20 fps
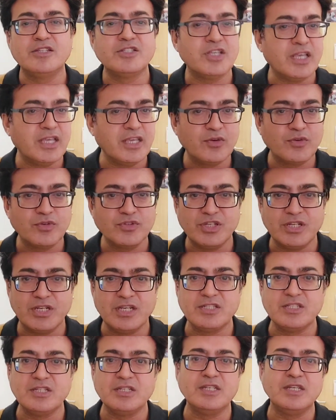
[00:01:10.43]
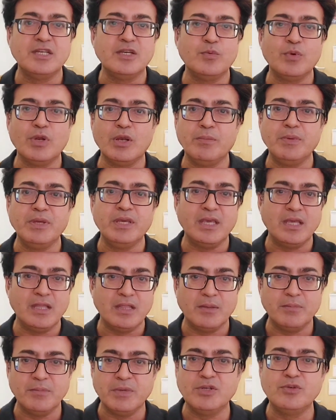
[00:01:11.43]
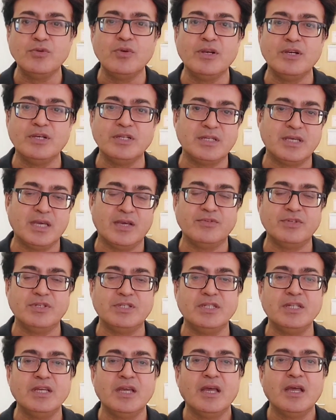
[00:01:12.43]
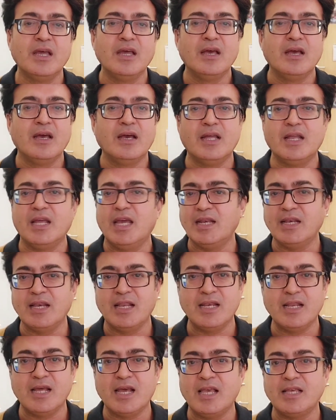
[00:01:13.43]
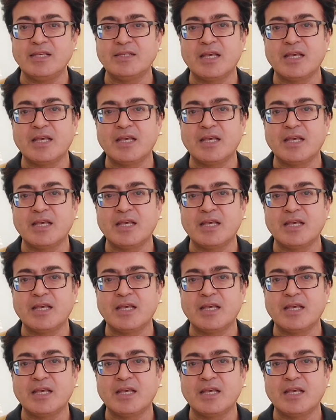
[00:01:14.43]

this echogenicity will be in the medullary cavity uh, and uh,